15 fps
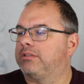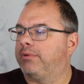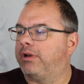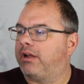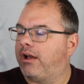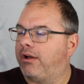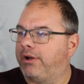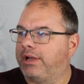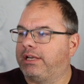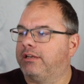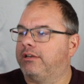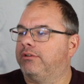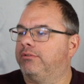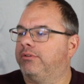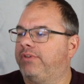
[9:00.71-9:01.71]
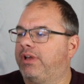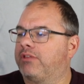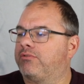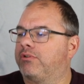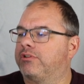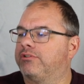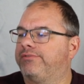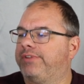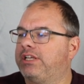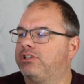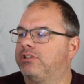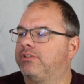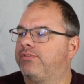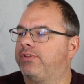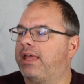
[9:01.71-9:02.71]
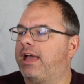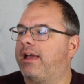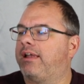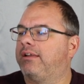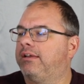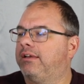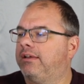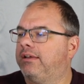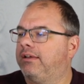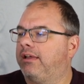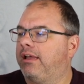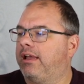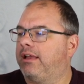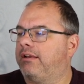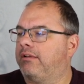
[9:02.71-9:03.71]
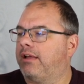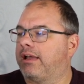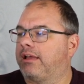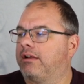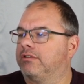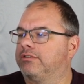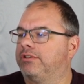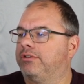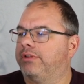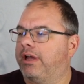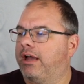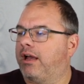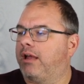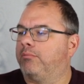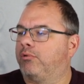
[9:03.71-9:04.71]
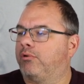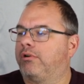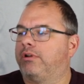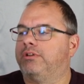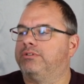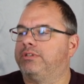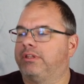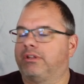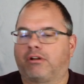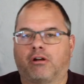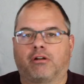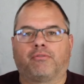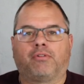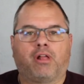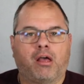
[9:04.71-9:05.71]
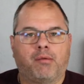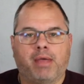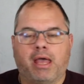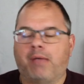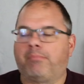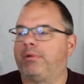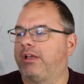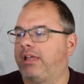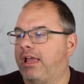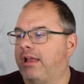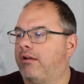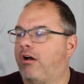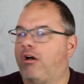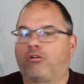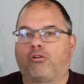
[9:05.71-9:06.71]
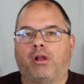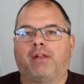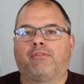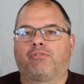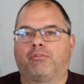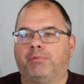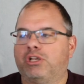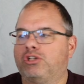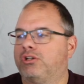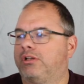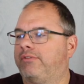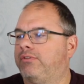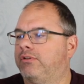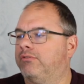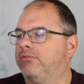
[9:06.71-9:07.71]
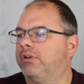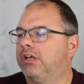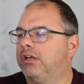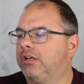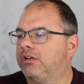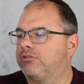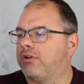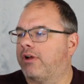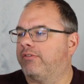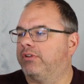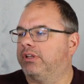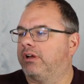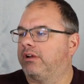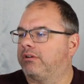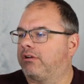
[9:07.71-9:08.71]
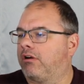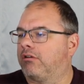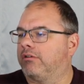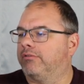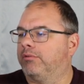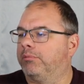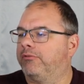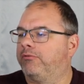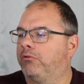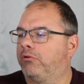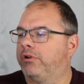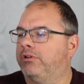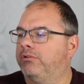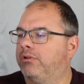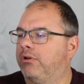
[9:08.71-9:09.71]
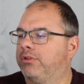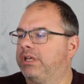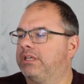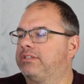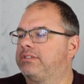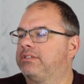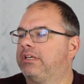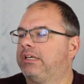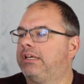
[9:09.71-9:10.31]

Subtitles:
about how I need to do advanced reservations for that. And I can also do that on board using the Carnival Hub app. Again, all great information. If you've traveled on Carnival before, you know this.